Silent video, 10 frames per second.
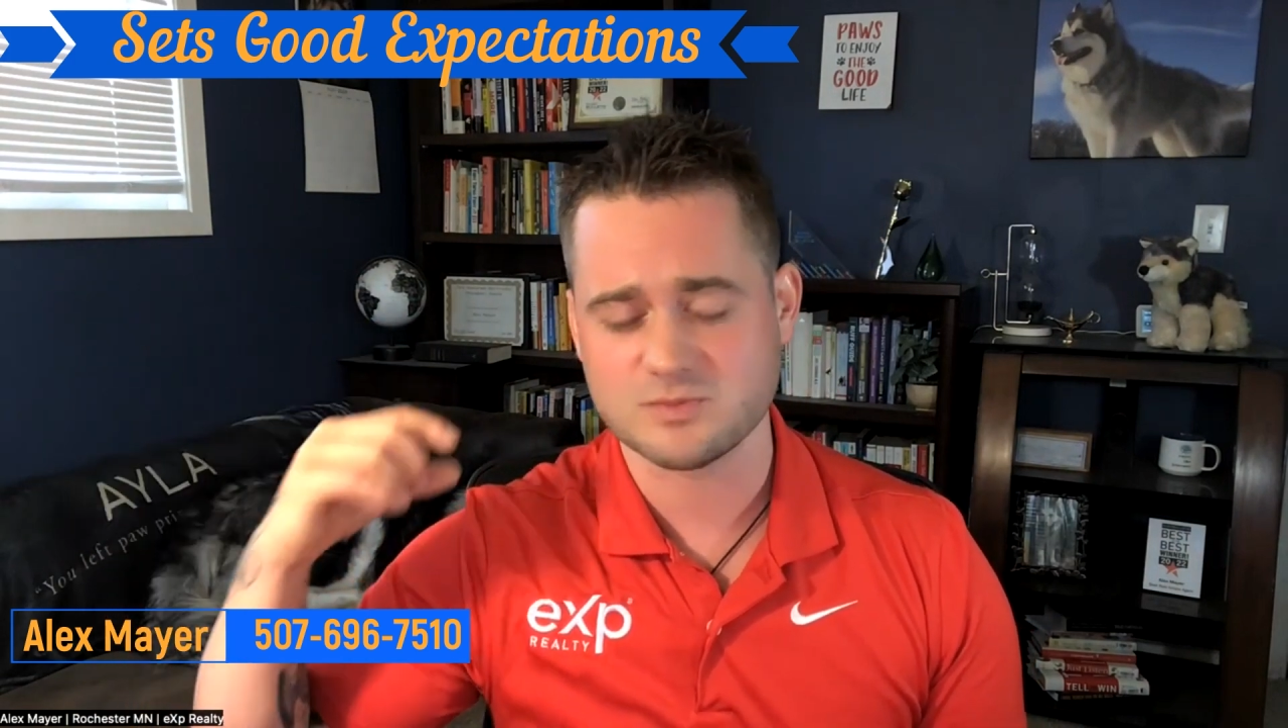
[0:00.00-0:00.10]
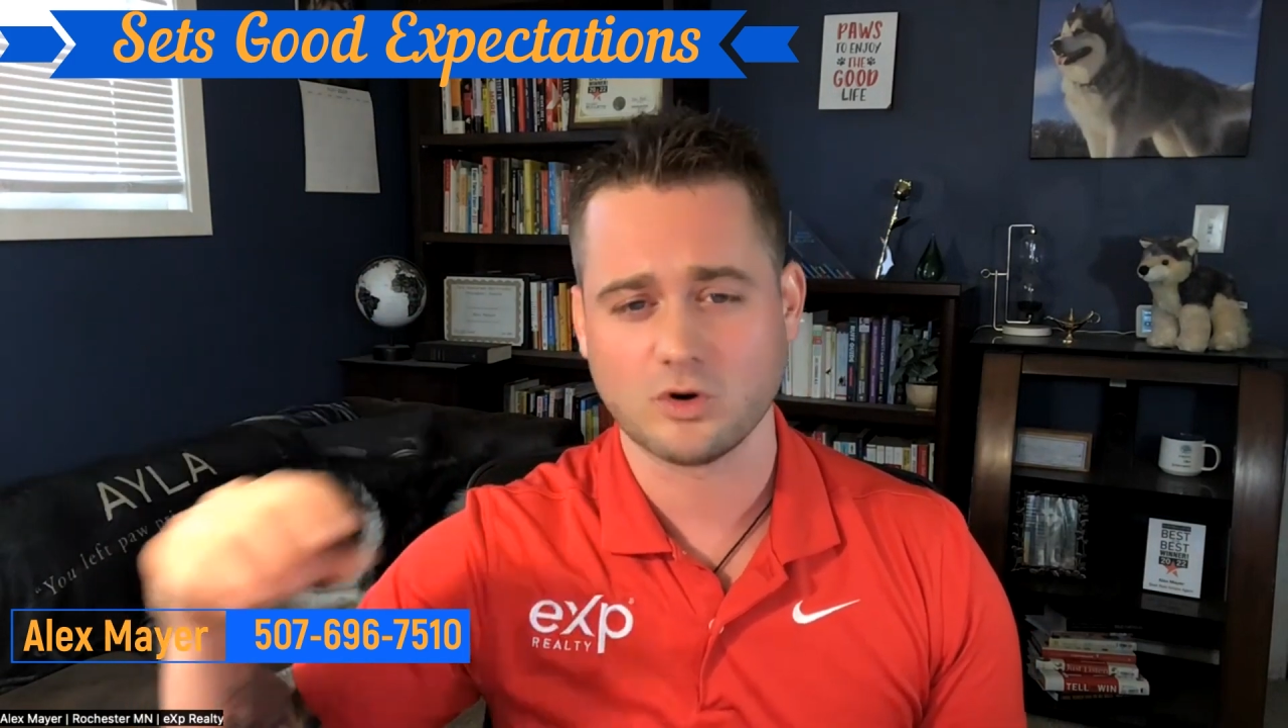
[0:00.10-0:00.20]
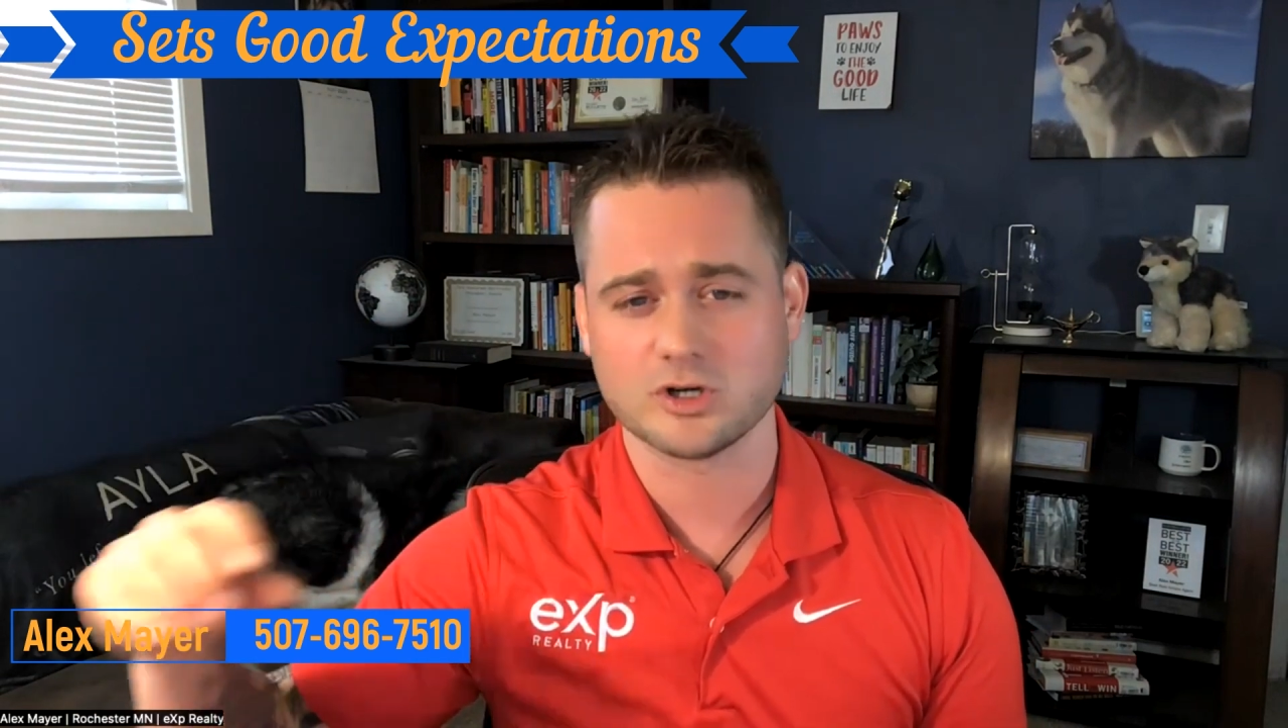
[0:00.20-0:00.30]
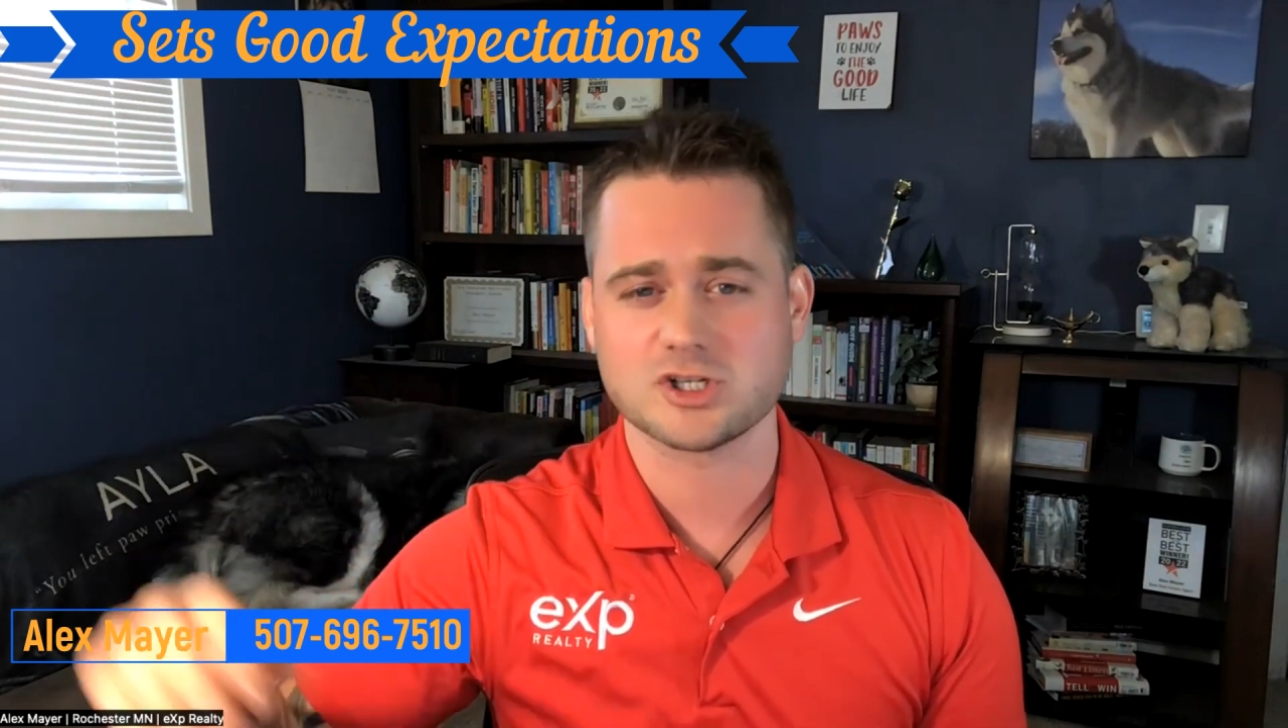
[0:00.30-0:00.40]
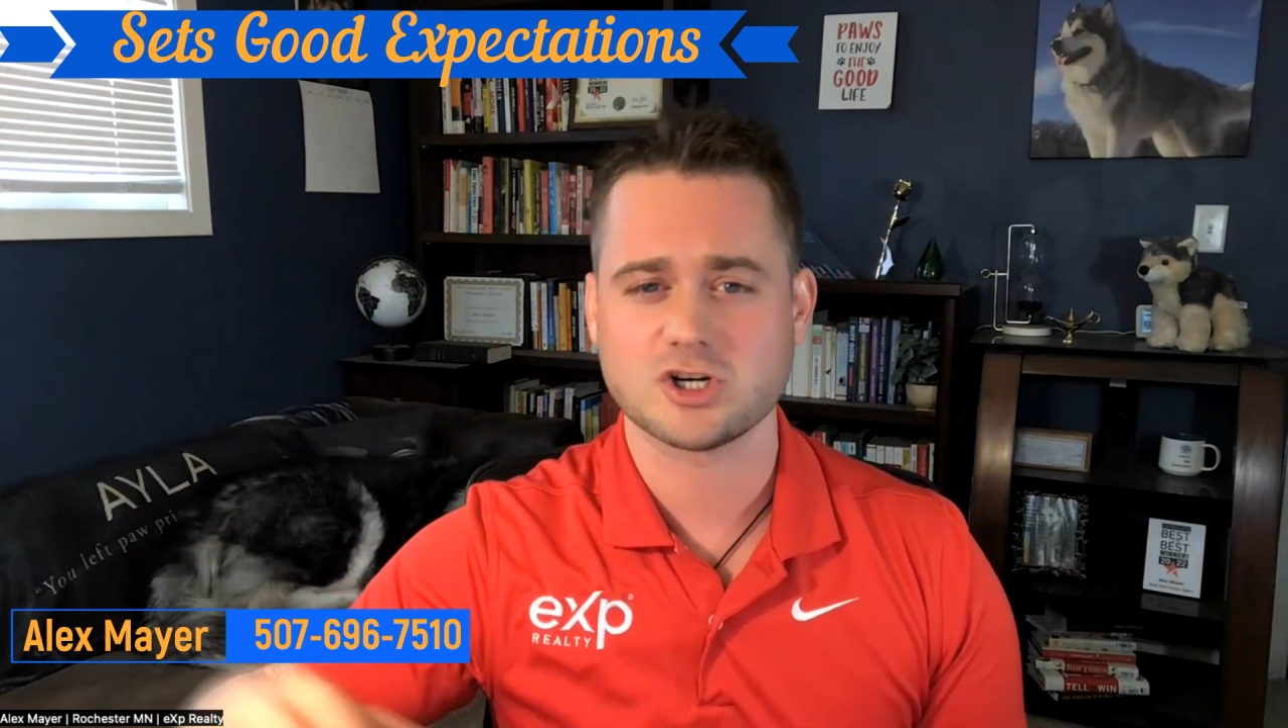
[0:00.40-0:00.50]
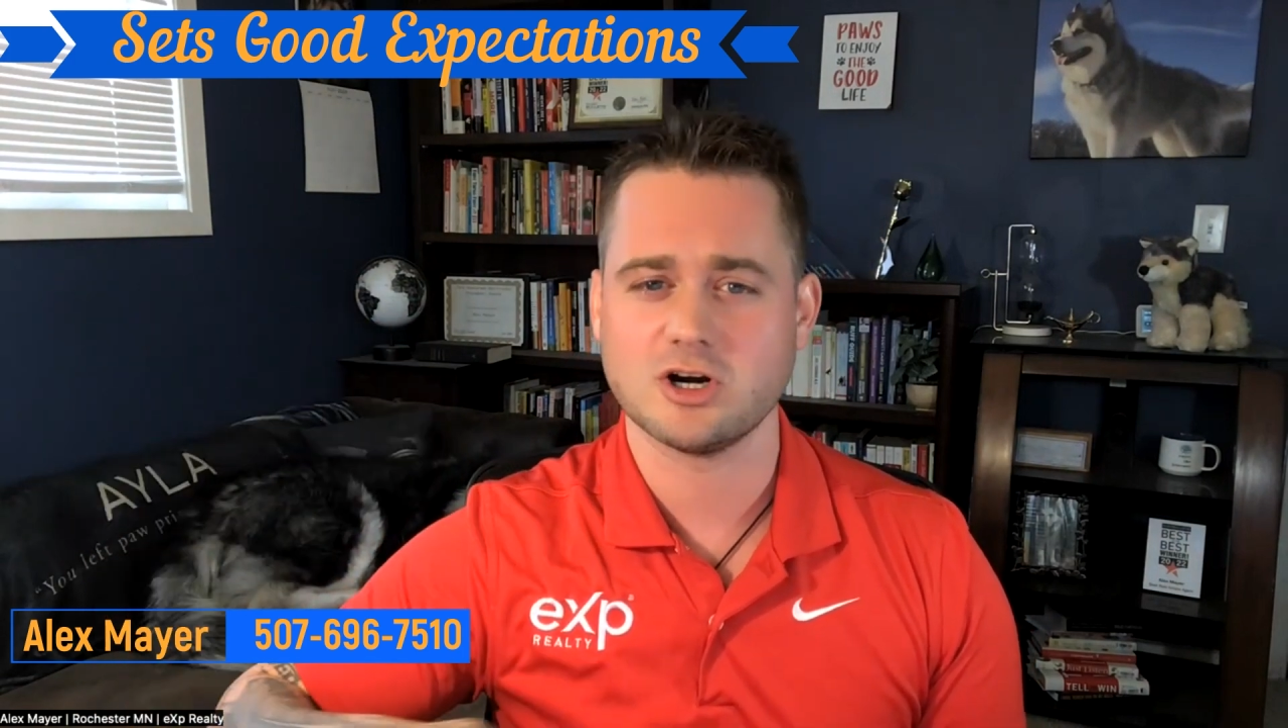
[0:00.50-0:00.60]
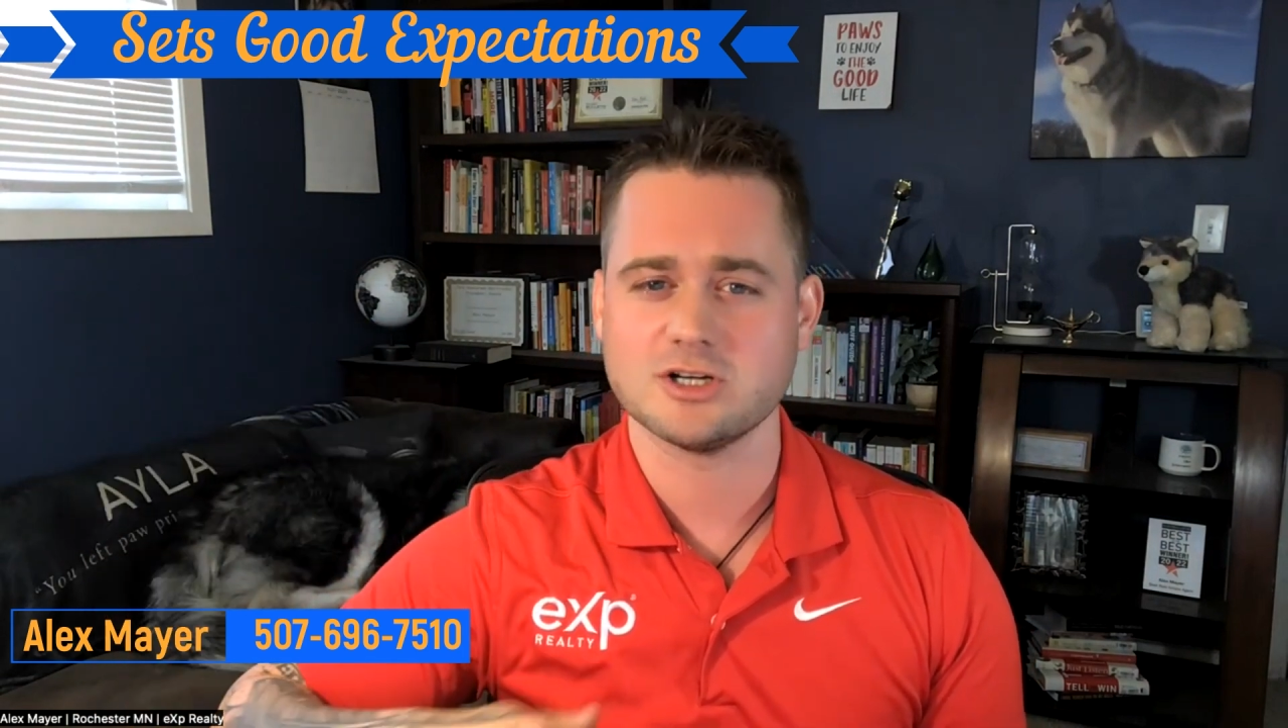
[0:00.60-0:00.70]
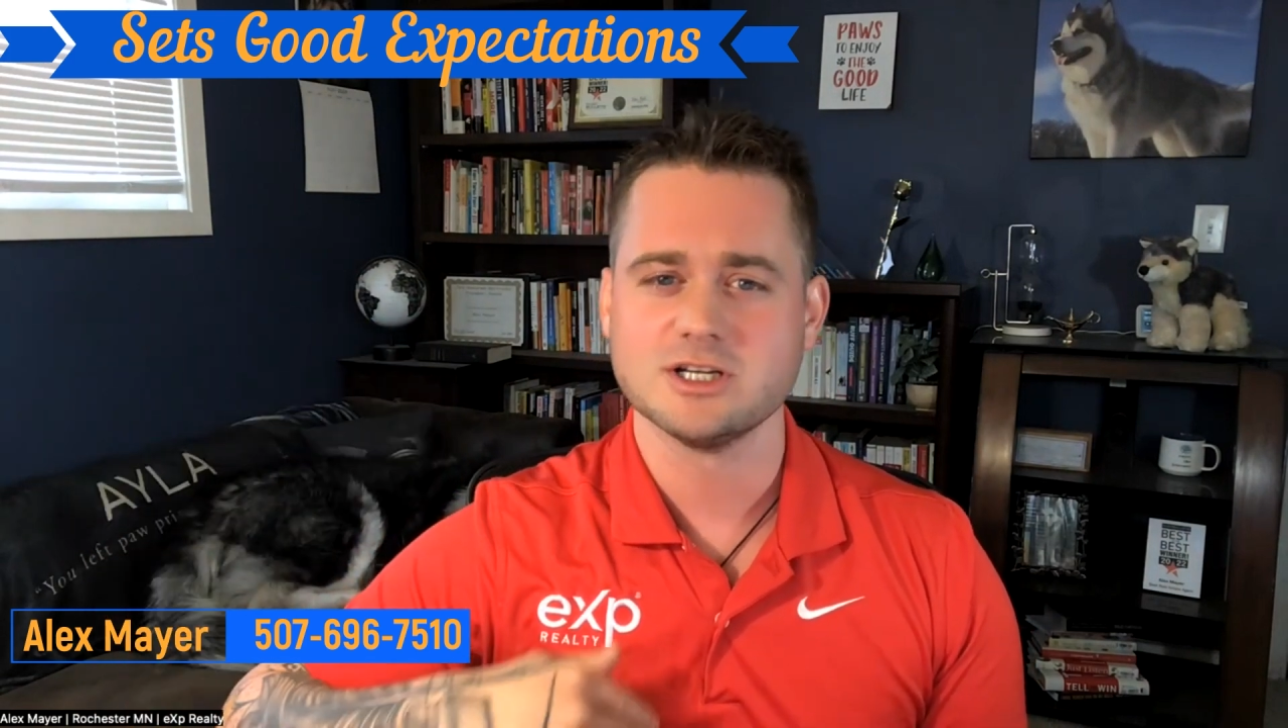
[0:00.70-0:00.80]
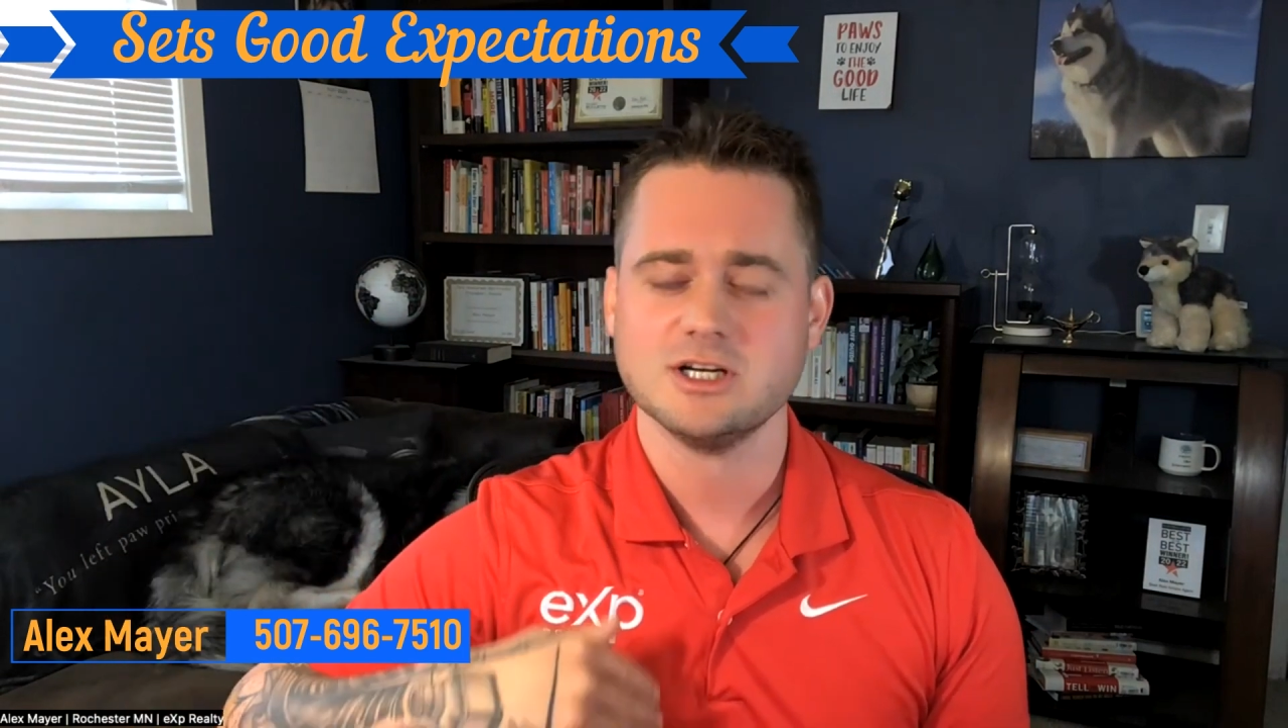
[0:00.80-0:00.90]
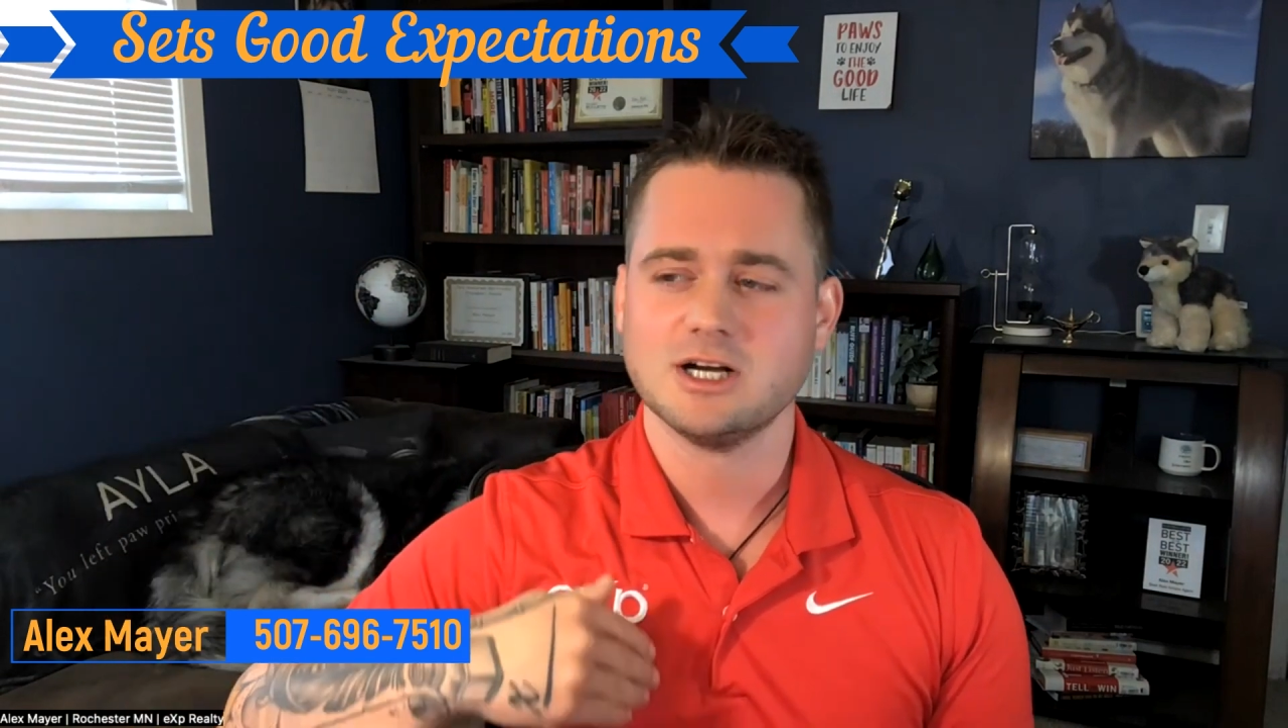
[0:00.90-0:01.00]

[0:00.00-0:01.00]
mortgage insurance,